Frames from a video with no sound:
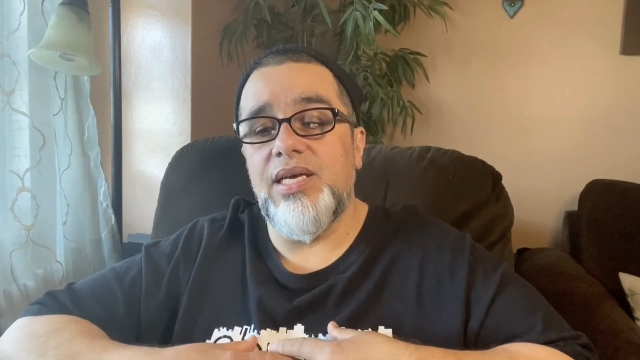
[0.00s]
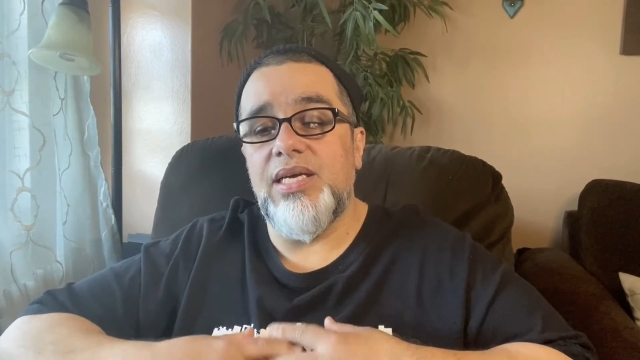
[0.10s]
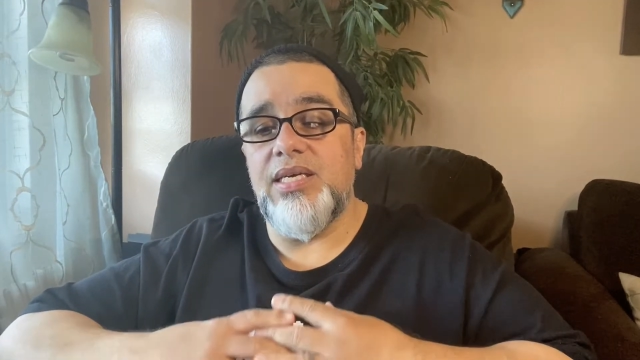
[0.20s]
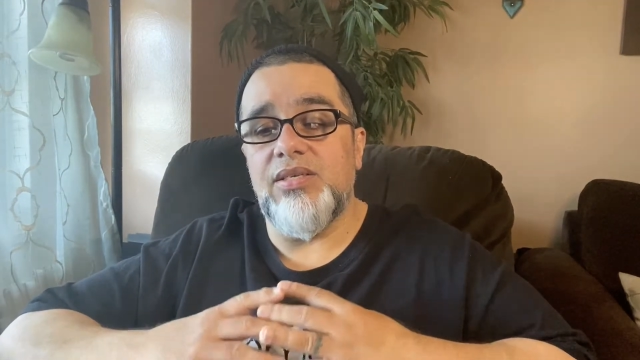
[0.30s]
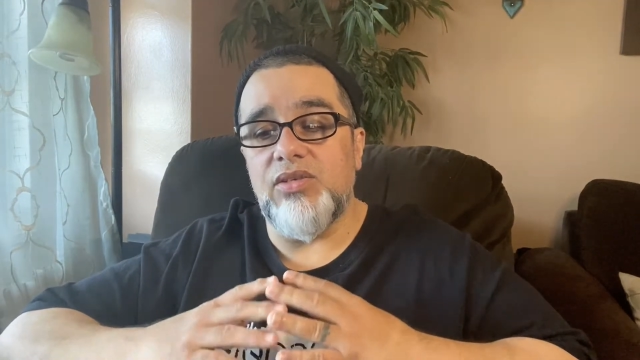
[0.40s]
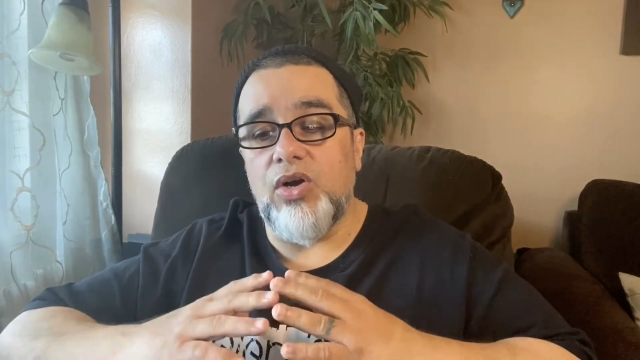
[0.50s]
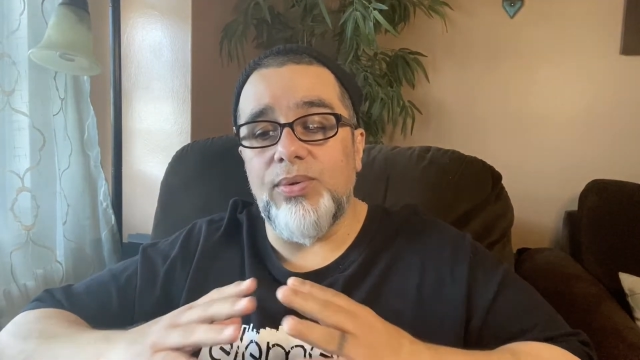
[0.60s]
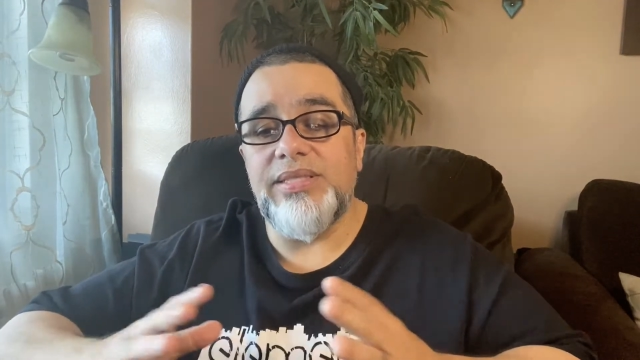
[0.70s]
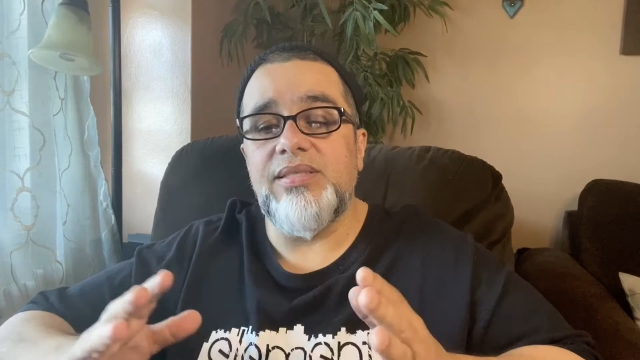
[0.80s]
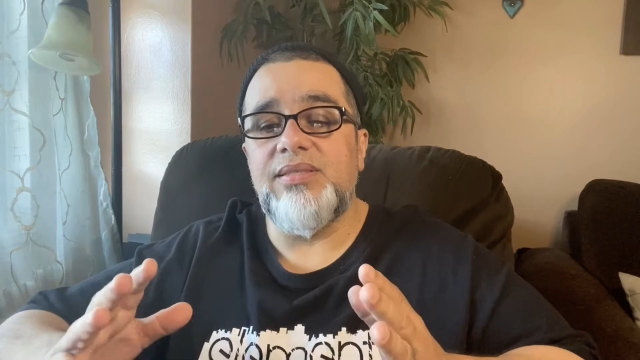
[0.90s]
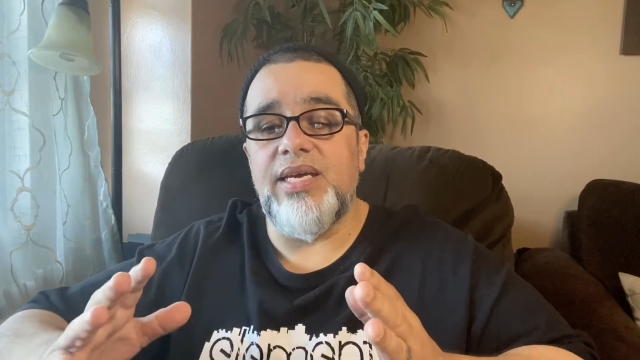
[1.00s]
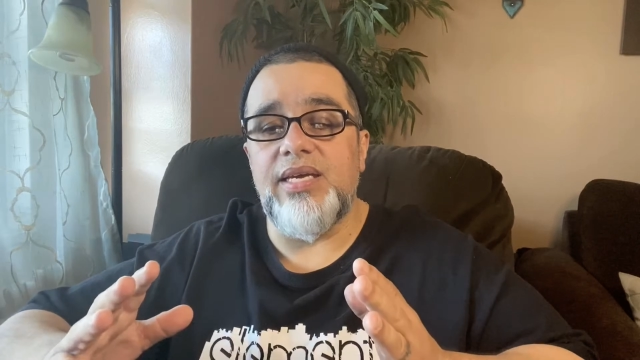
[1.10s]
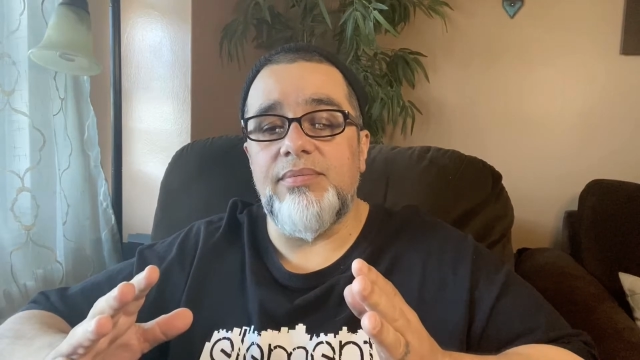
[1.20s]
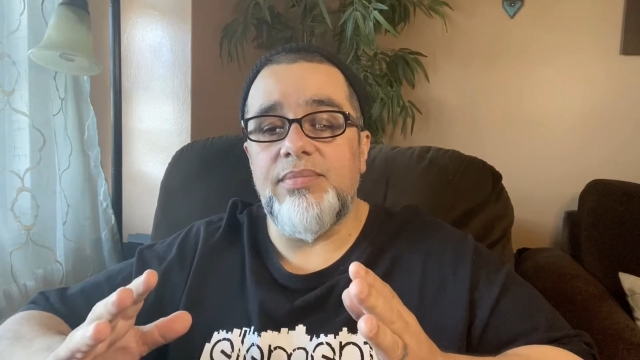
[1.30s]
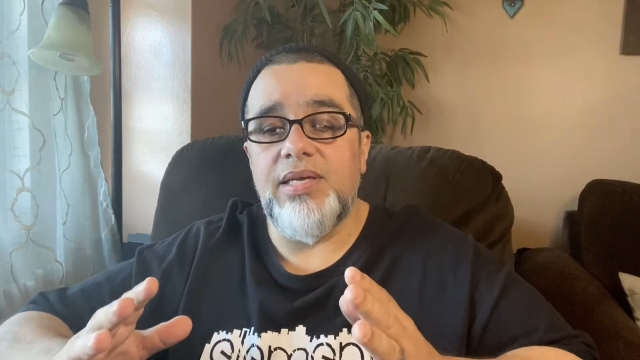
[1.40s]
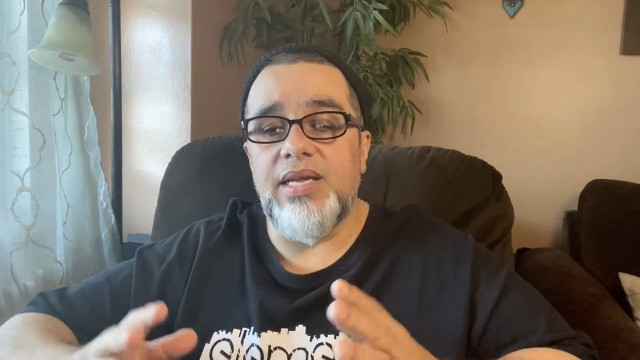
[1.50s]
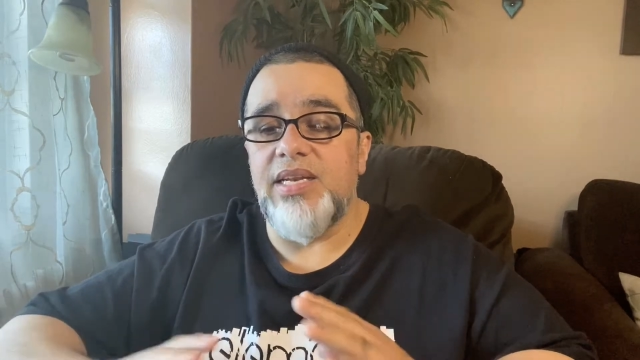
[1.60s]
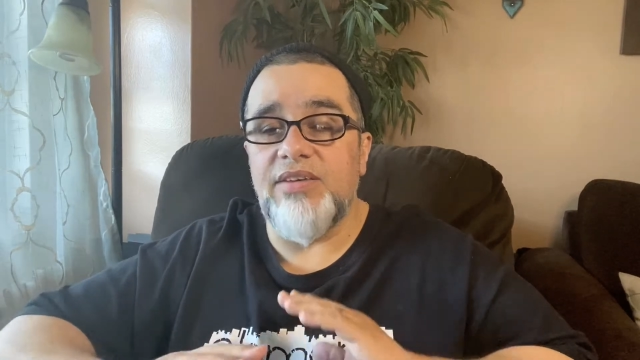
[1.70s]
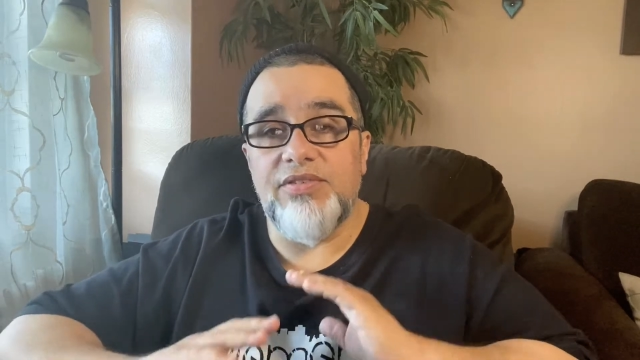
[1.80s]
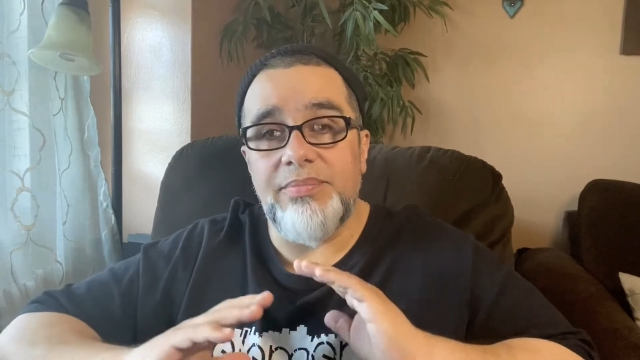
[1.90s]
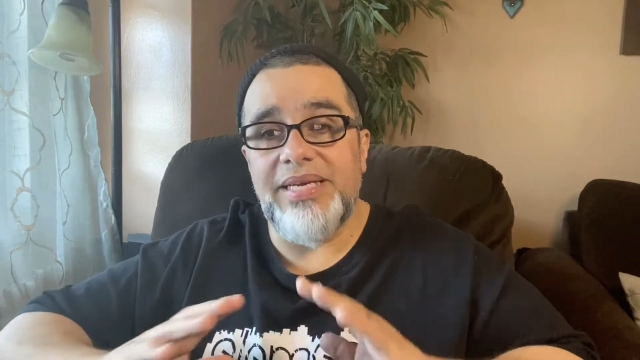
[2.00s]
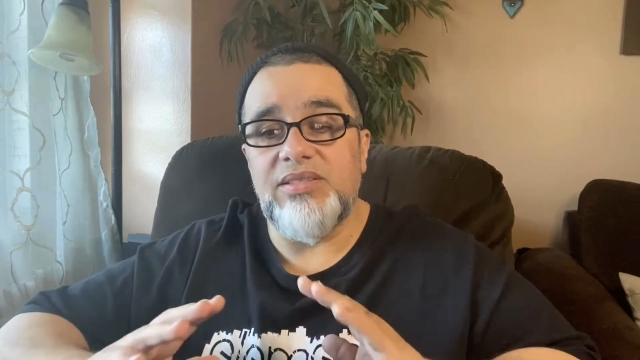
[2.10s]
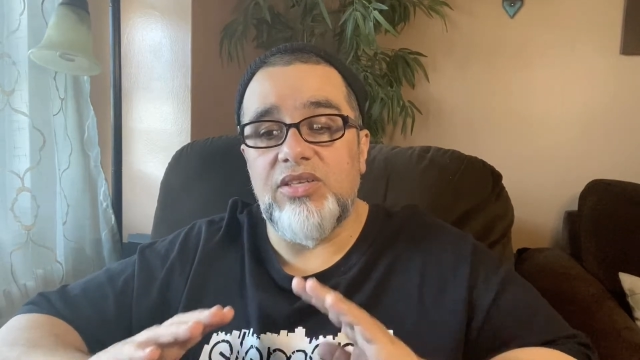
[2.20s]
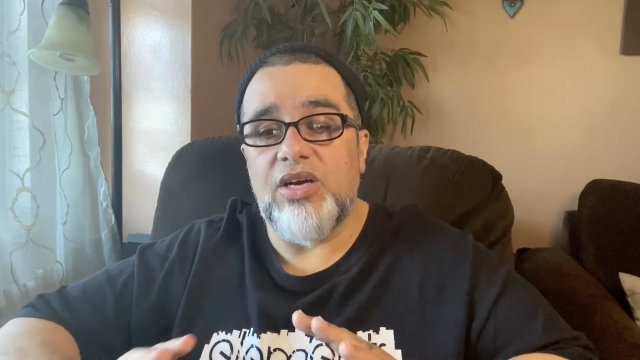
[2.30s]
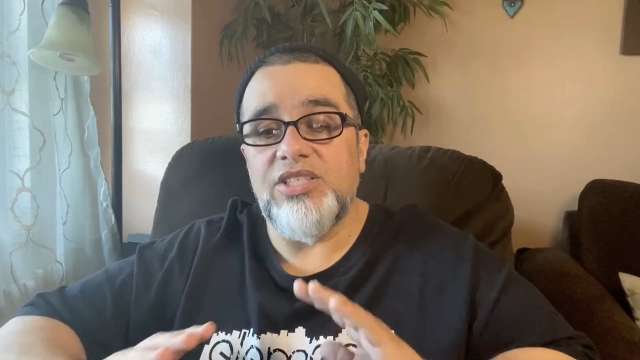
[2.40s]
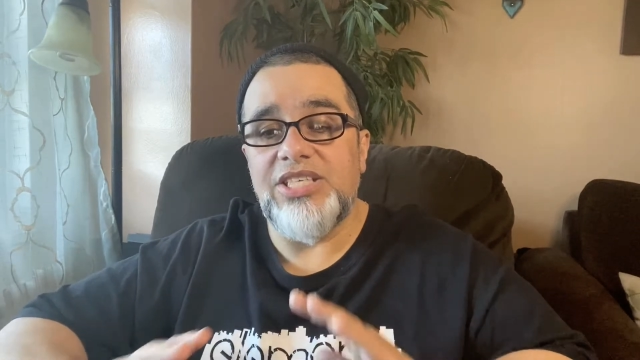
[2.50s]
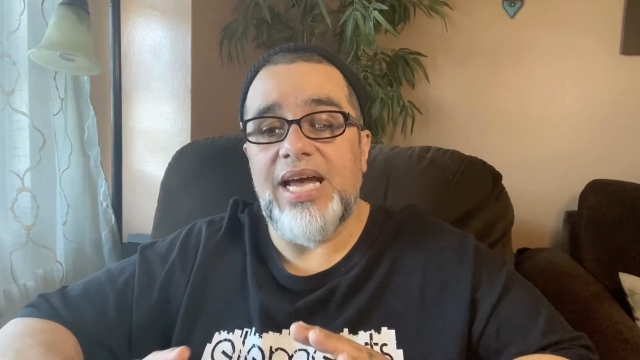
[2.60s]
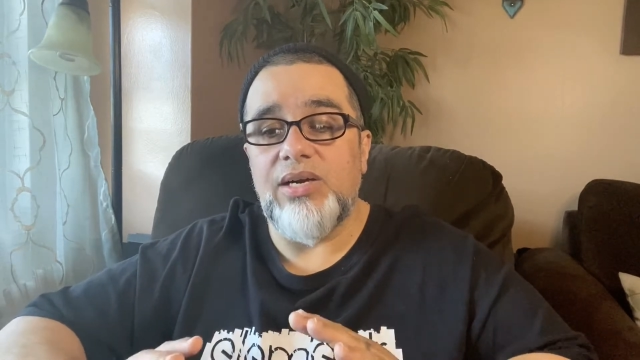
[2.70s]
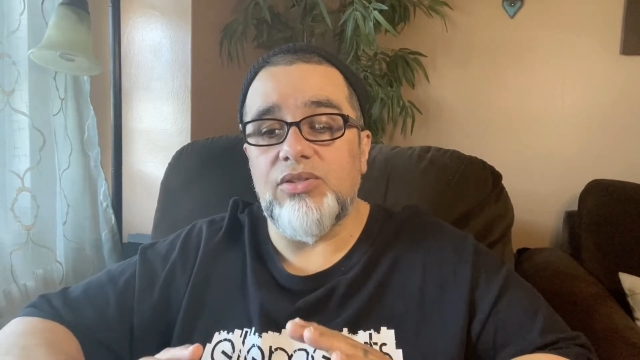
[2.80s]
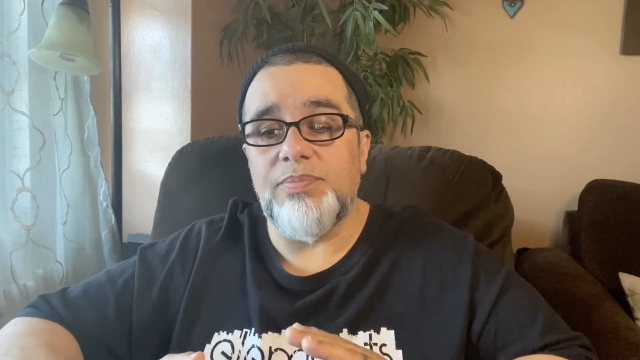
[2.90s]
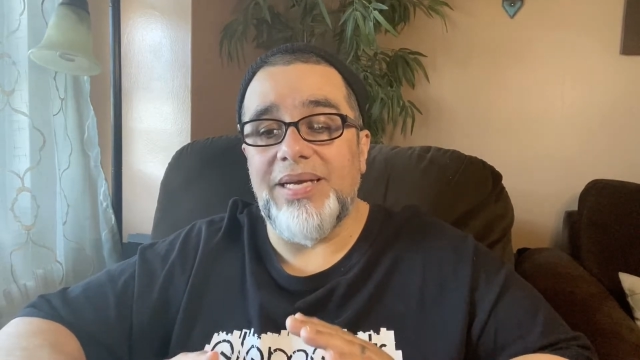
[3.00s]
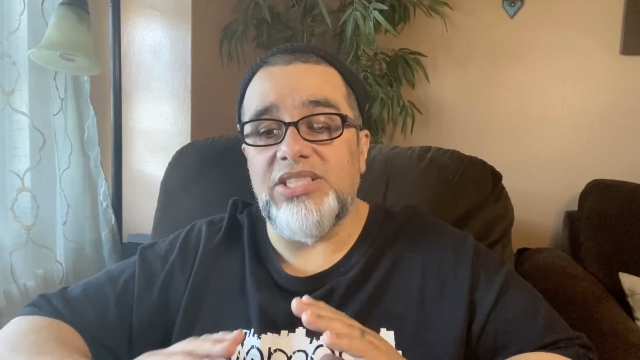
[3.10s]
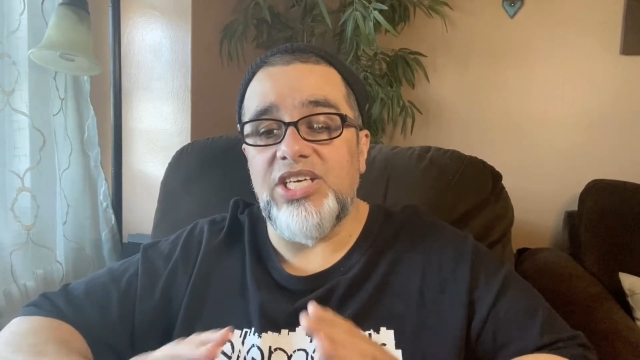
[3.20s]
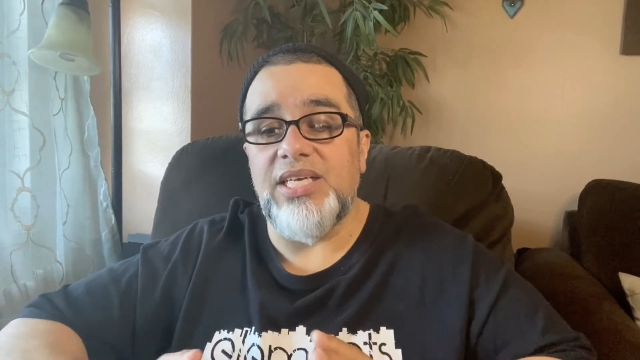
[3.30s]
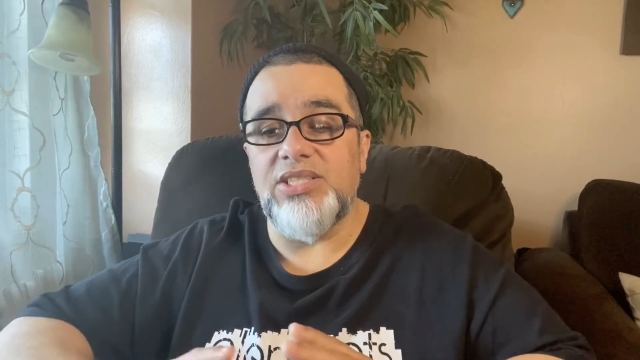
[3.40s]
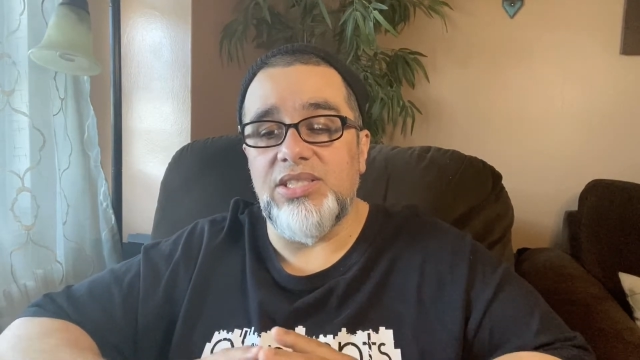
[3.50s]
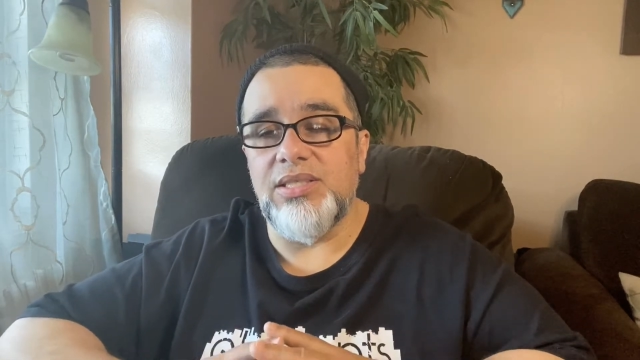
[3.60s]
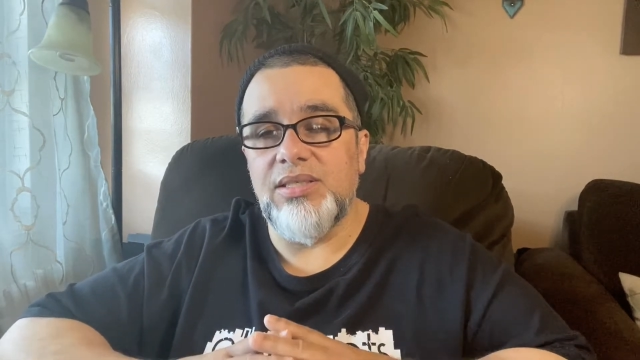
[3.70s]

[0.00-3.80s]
He is always the same and never makes dark shadows by changing.